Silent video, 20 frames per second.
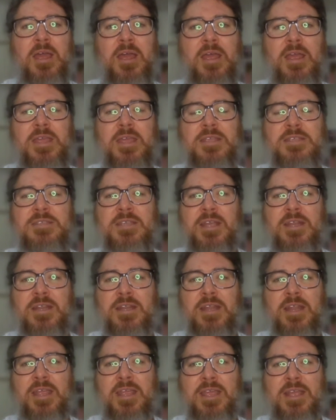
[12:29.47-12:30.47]
he
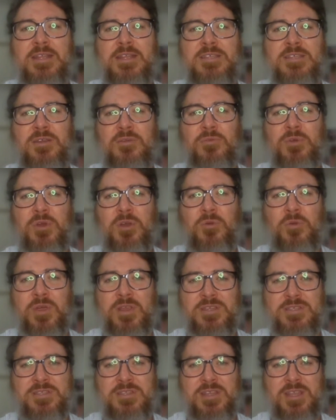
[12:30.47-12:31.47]
suddenly gets a
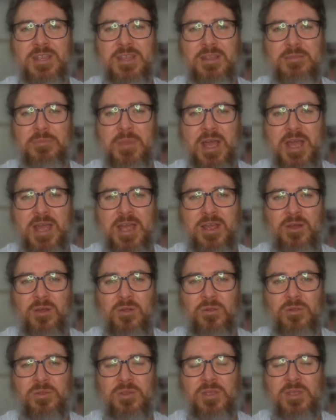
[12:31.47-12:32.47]
request in the
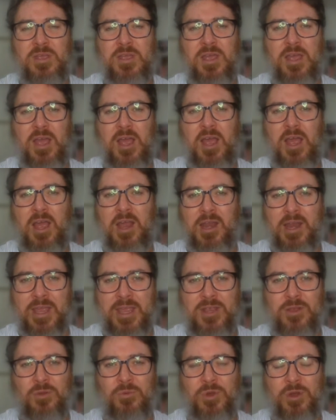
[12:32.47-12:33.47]
mail, a
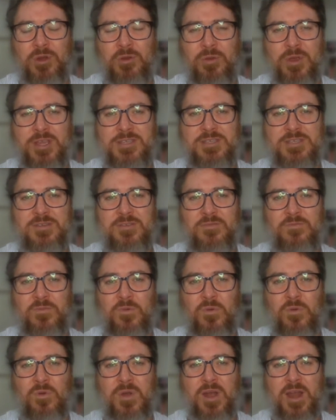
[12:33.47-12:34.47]
legal request
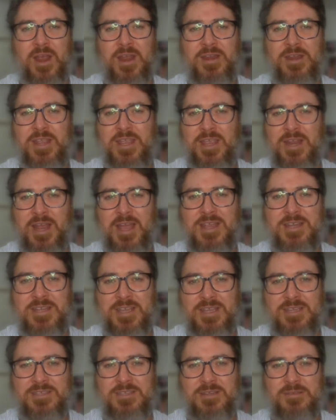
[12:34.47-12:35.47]
for a DNA
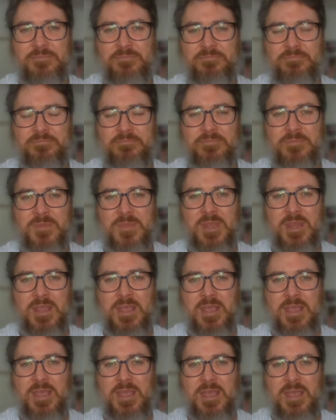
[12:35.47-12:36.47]
test.
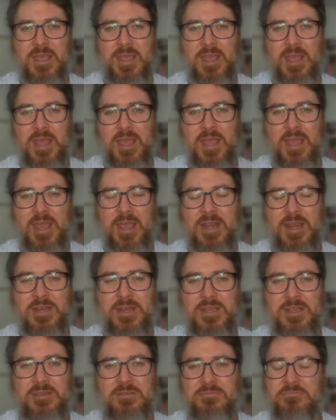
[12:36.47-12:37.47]

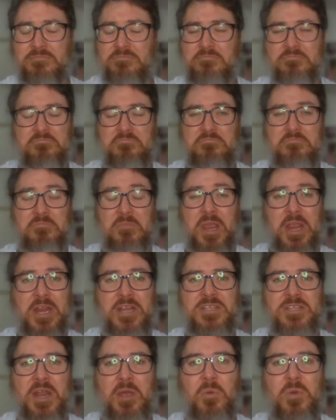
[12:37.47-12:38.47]
And he
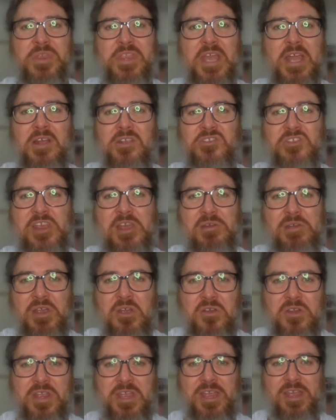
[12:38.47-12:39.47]
doesn't know what the hell's going
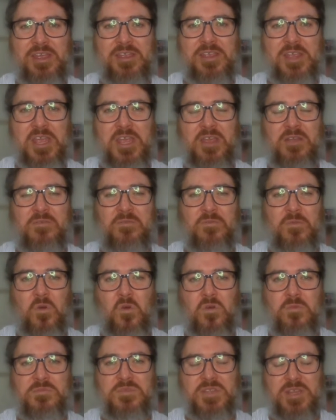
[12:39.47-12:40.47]
on here. He
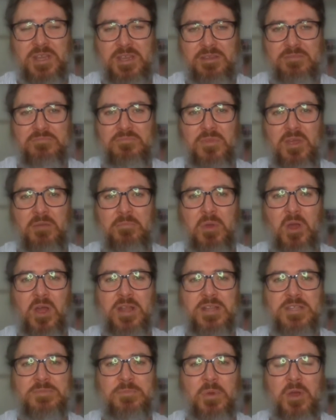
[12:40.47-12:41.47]
conforms, he
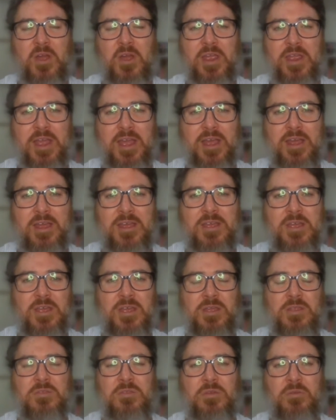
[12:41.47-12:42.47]
abides by
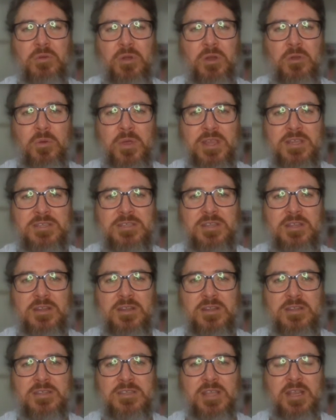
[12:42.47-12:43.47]
the request,
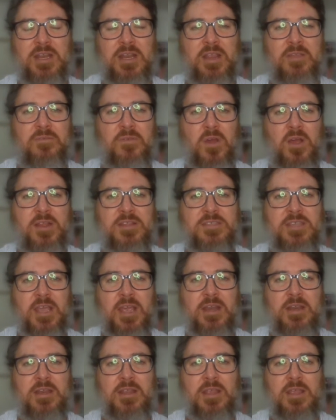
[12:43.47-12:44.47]
and suddenly finds
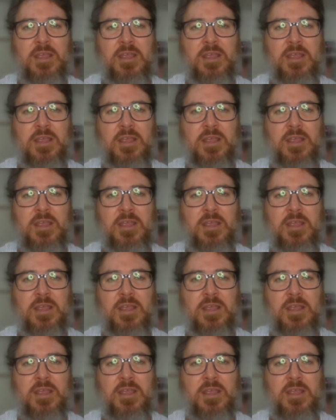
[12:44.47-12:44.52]
out